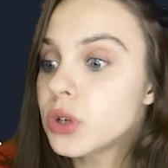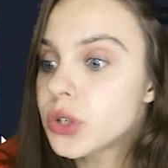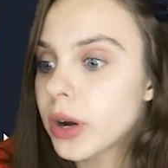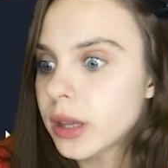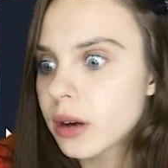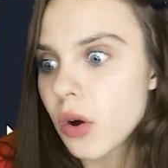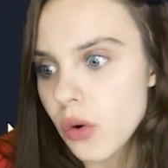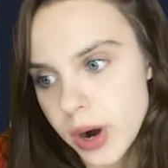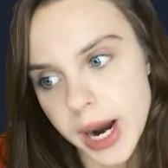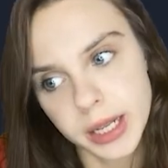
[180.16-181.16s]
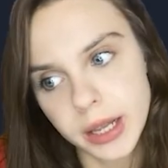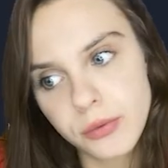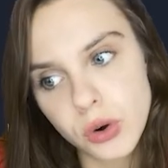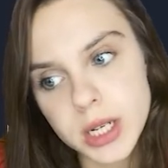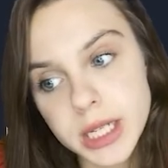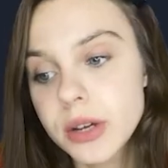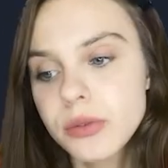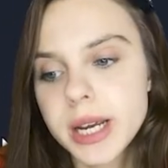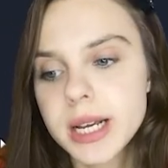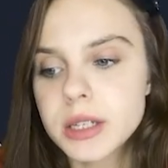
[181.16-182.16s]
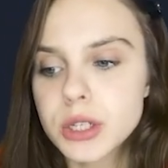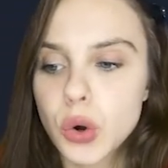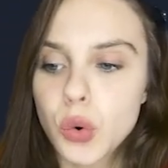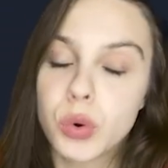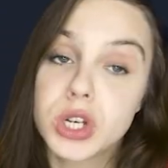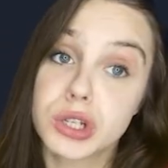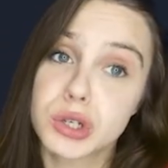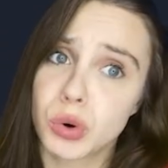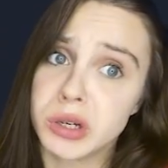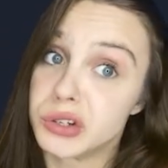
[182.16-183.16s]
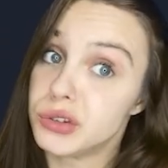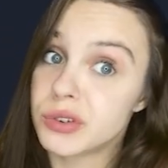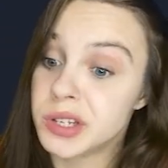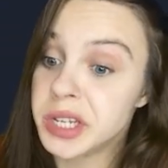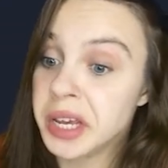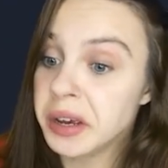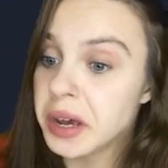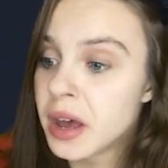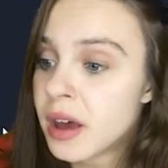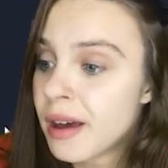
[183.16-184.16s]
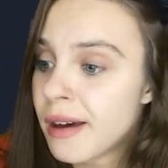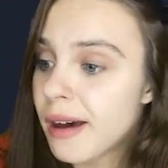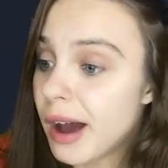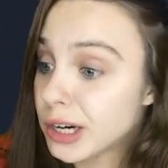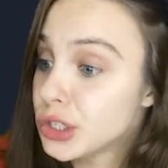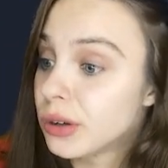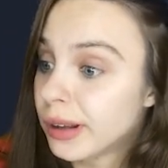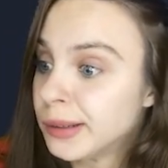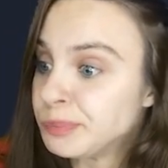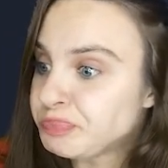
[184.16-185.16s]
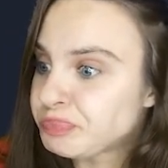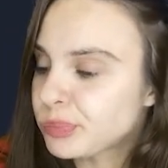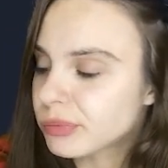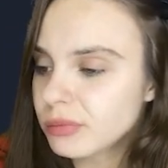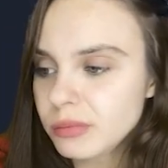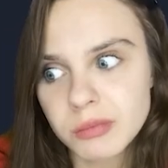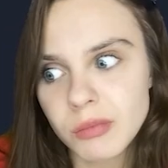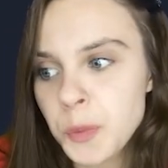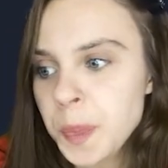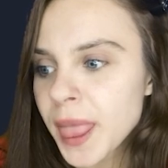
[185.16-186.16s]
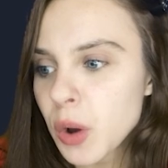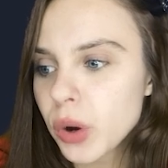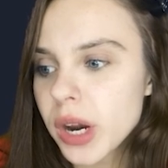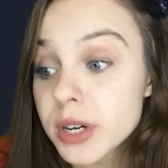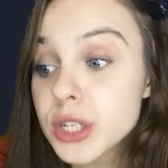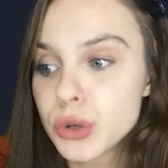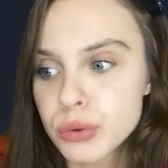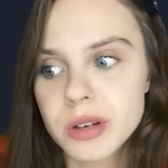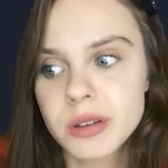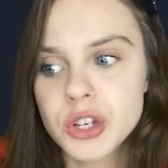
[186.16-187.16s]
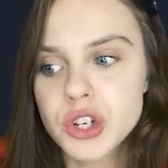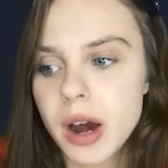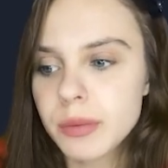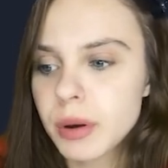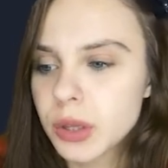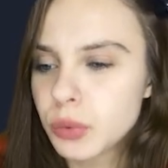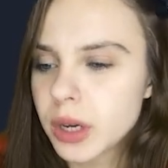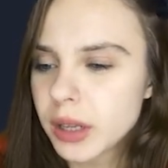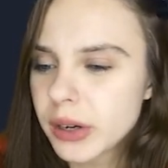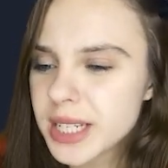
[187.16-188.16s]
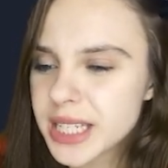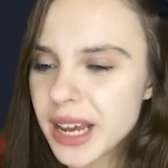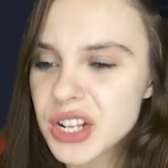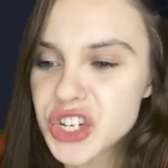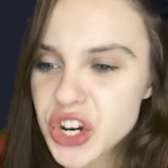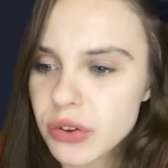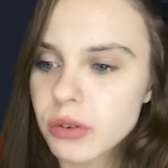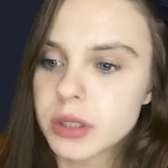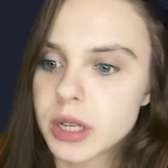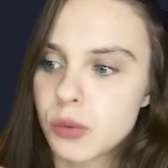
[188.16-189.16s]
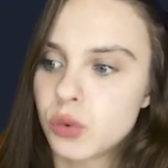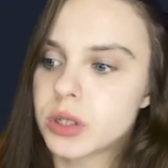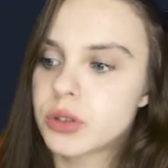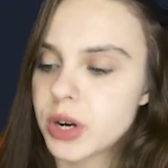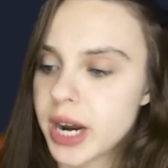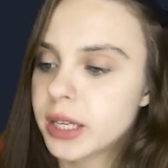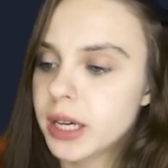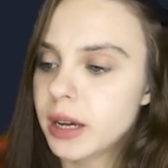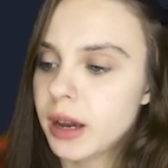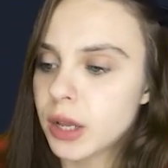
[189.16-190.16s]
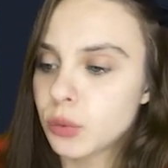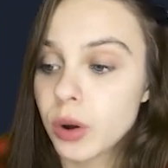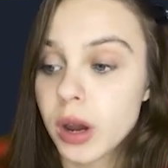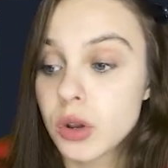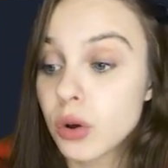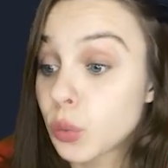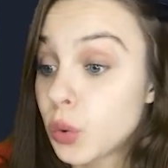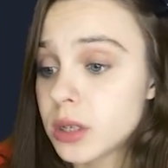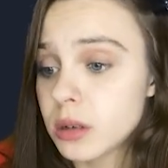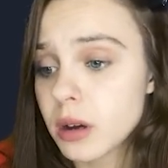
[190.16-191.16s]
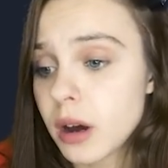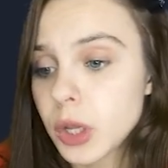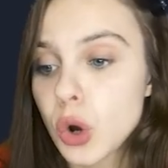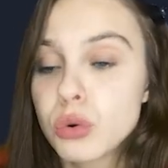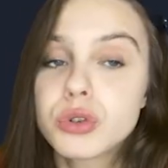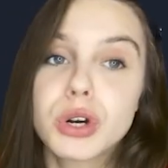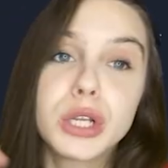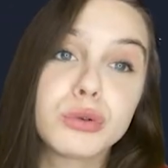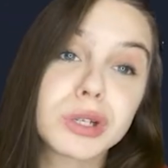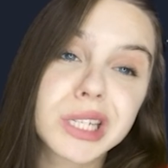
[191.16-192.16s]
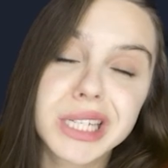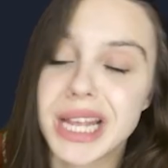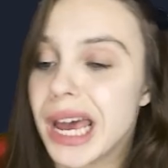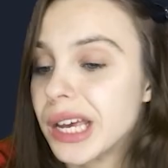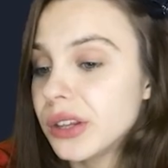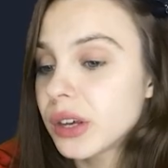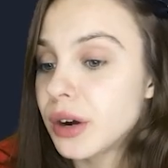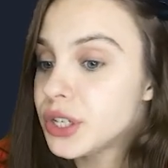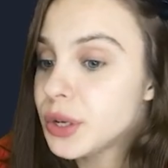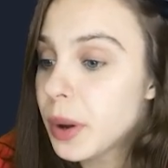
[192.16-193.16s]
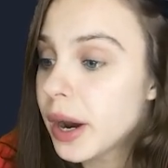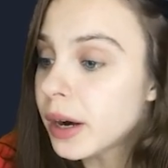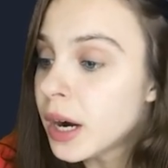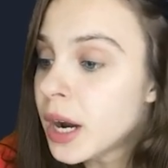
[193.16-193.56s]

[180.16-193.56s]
trade correctly for a decrease, so which is quite interesting. Actually, we are reducing the chart, but we clearly see a general downward trend here, and we are not wasting time and go straight to the second currency pair.